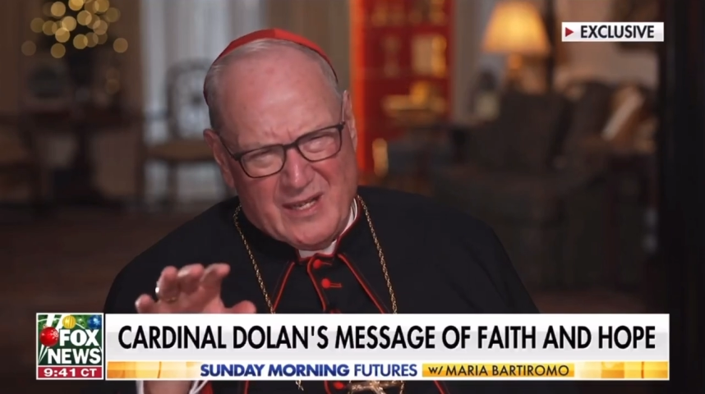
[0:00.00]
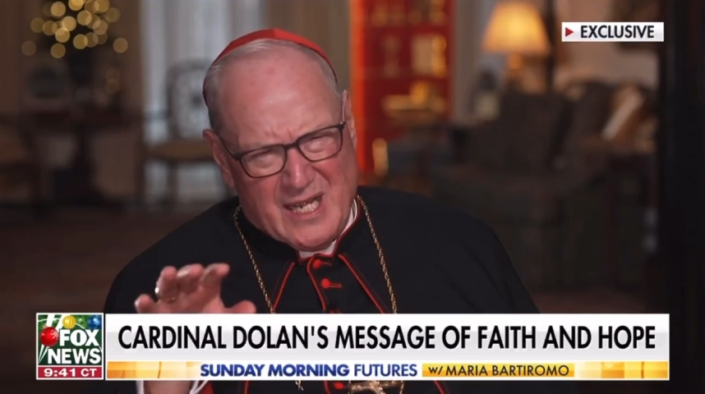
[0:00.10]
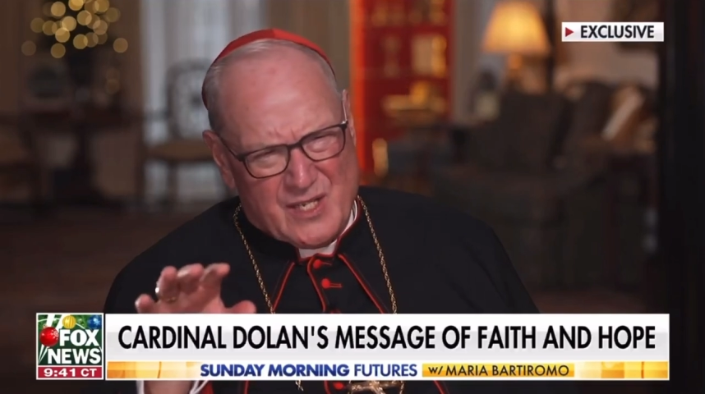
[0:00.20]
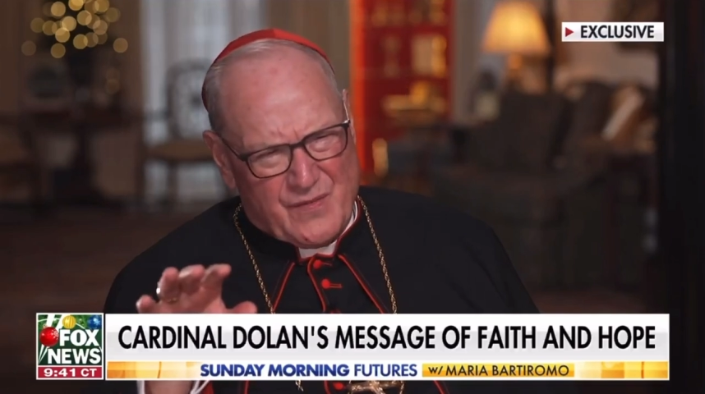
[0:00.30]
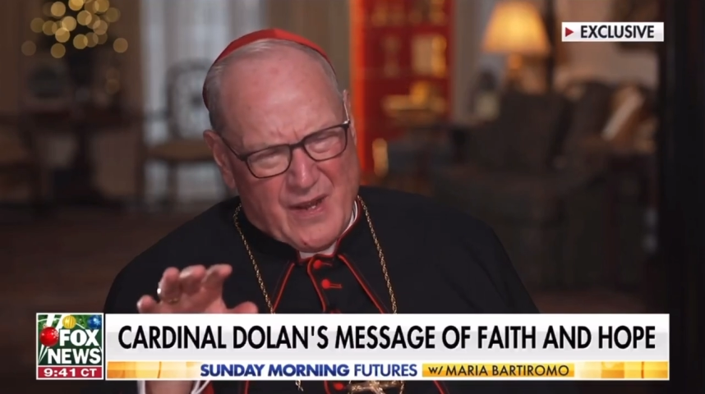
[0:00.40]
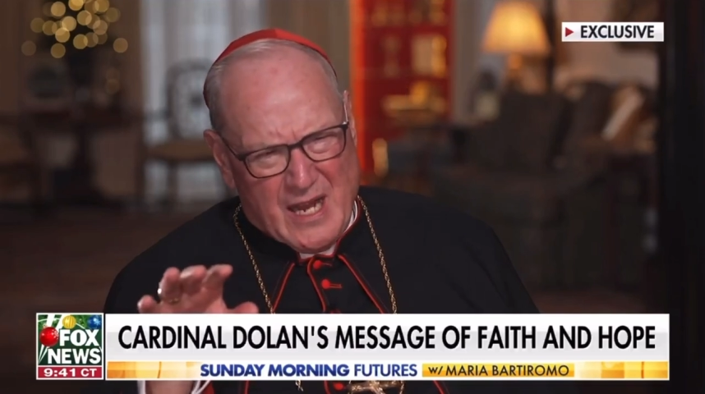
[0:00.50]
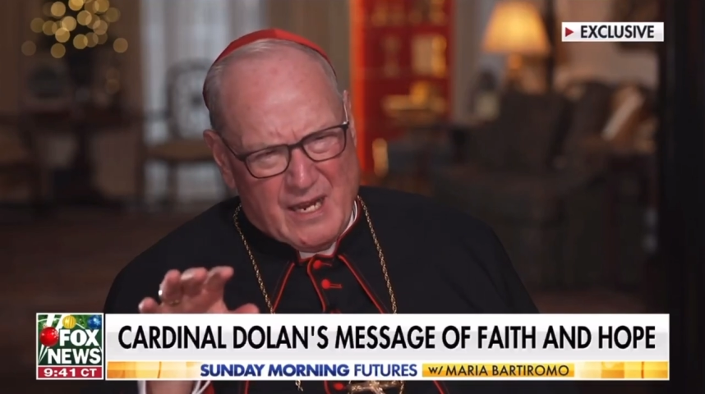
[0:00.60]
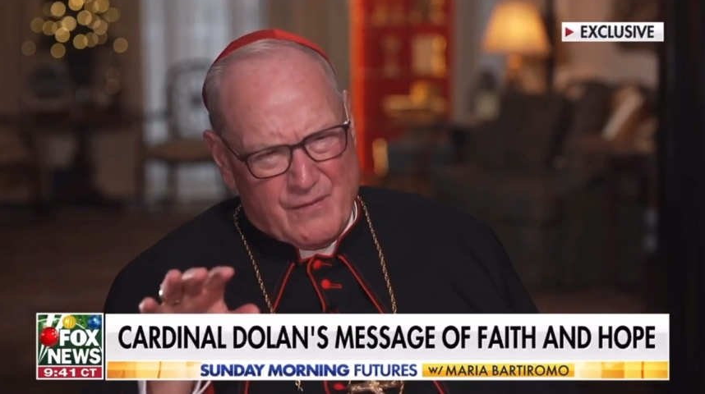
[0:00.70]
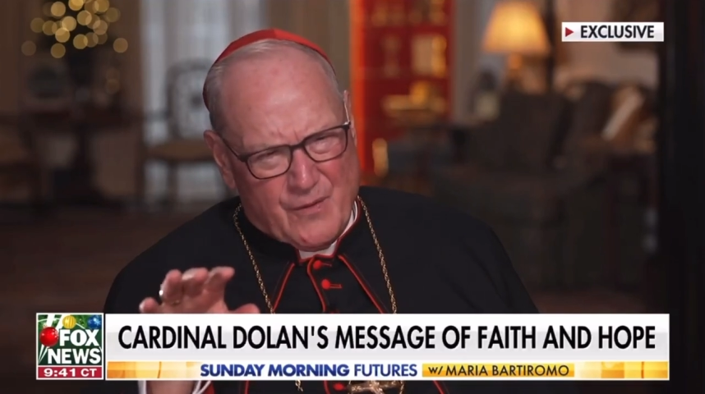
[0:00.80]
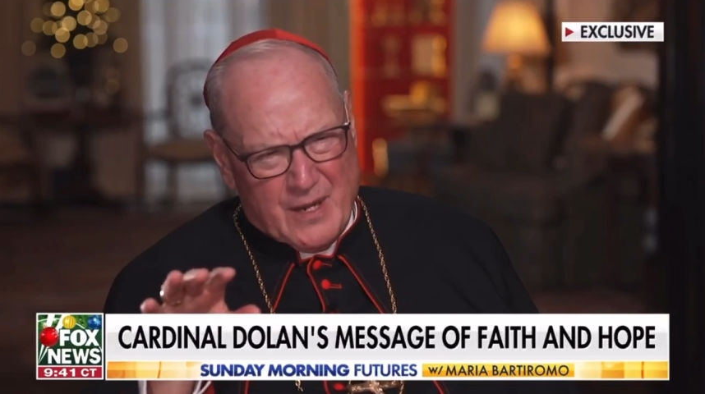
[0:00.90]
that's
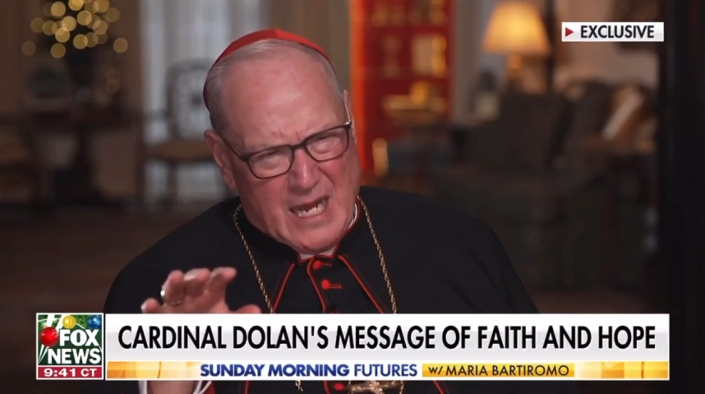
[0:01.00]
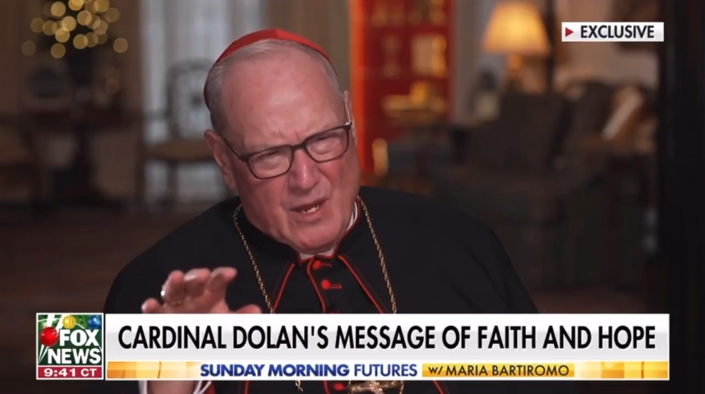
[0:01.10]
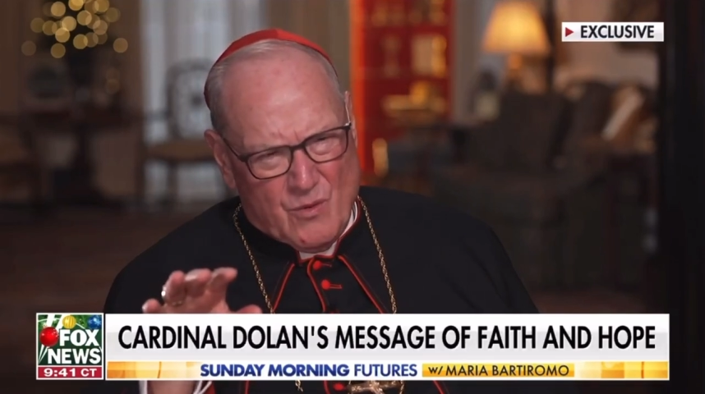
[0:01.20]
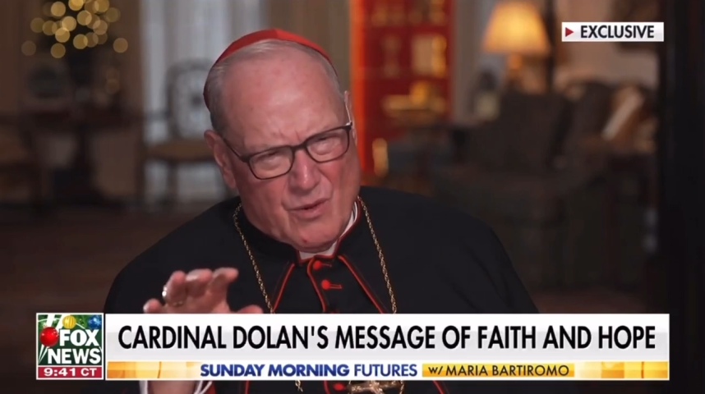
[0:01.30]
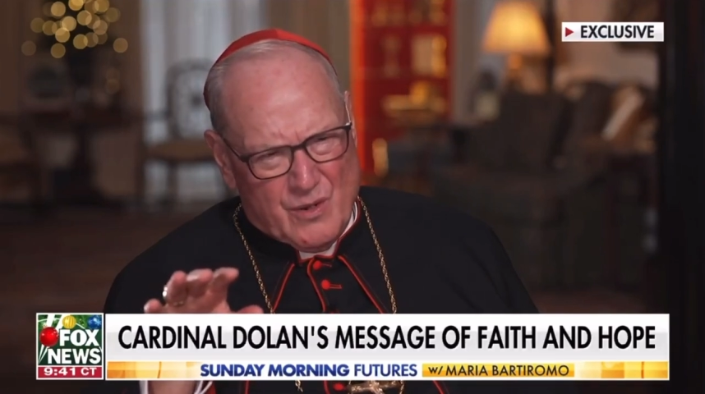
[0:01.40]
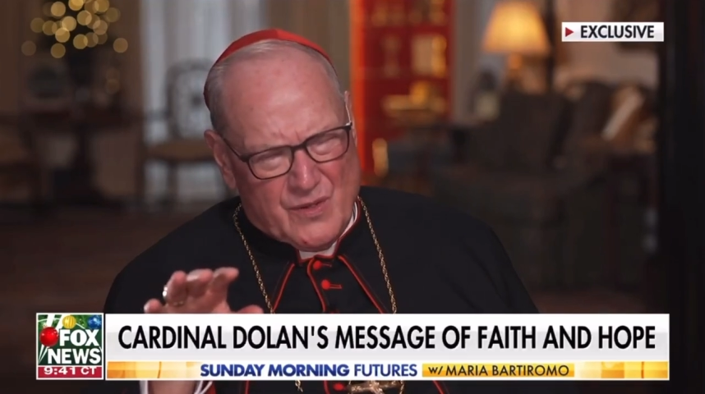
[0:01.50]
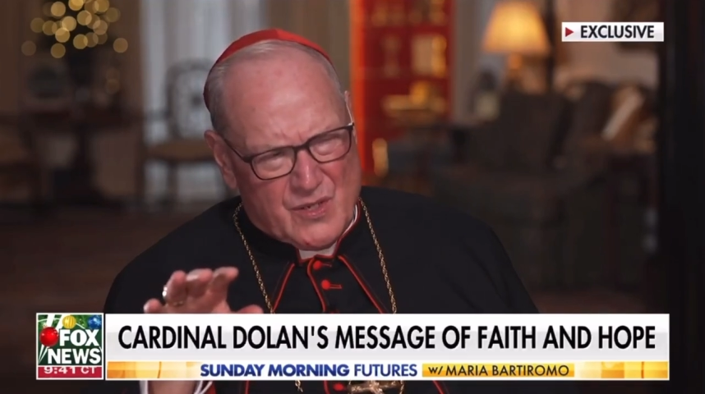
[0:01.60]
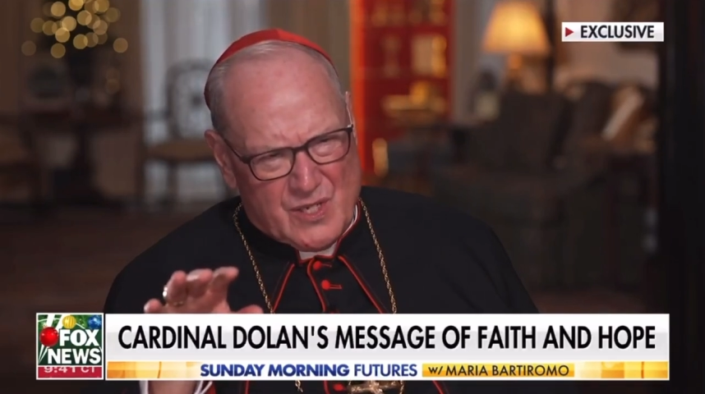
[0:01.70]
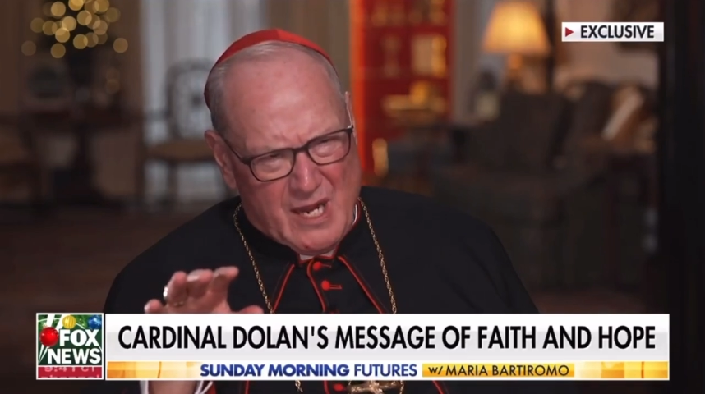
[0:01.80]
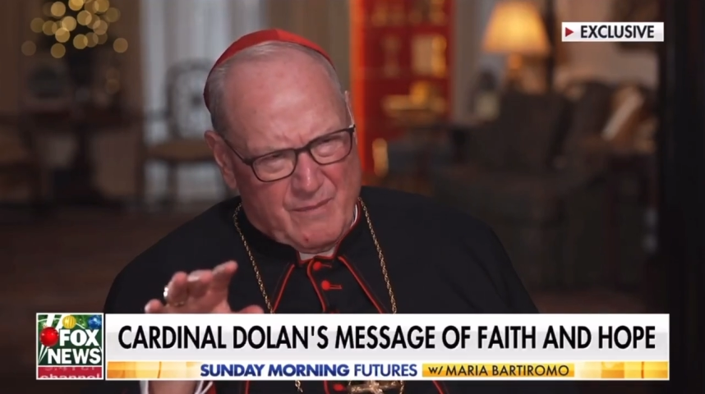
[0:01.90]
fine for an hour on the
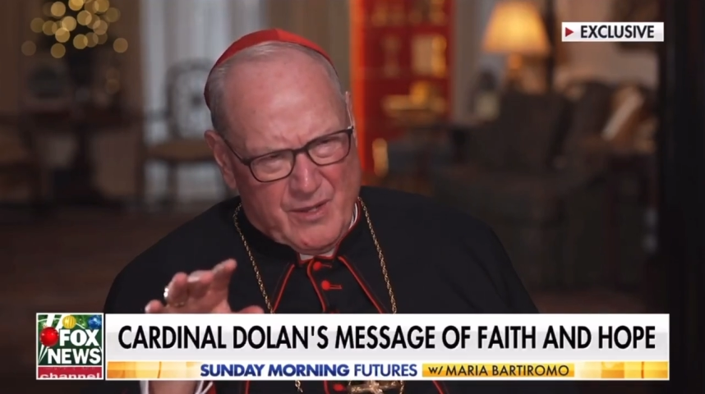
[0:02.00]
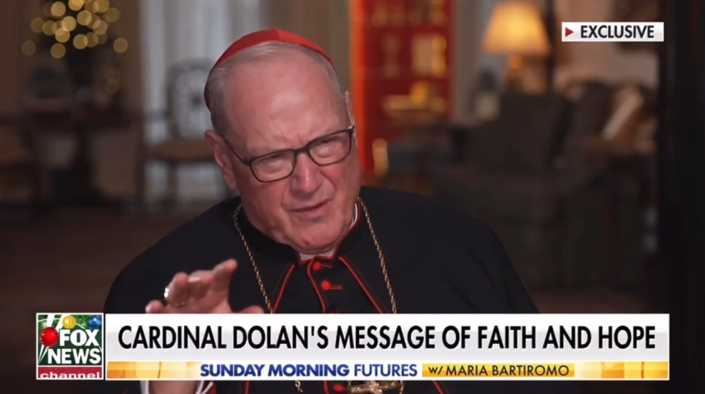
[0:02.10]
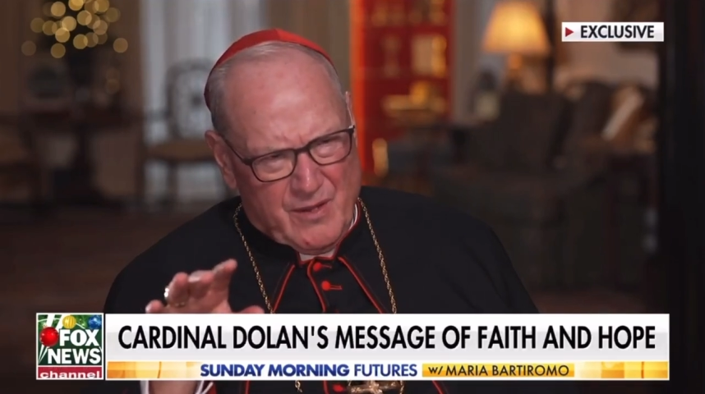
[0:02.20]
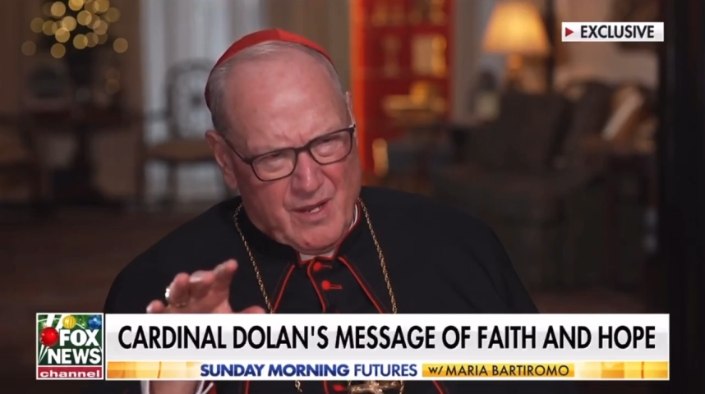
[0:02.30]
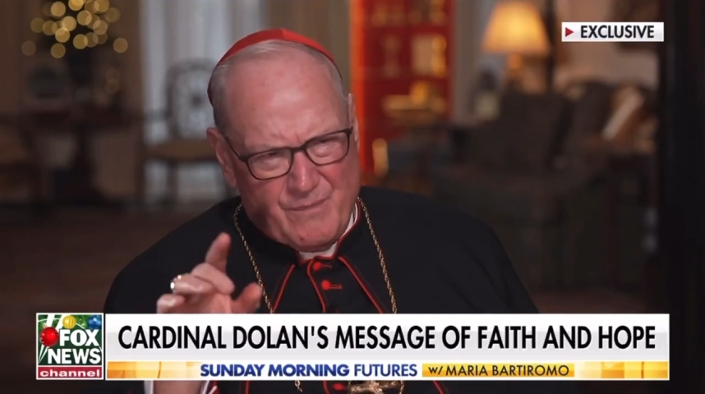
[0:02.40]
Sabbath,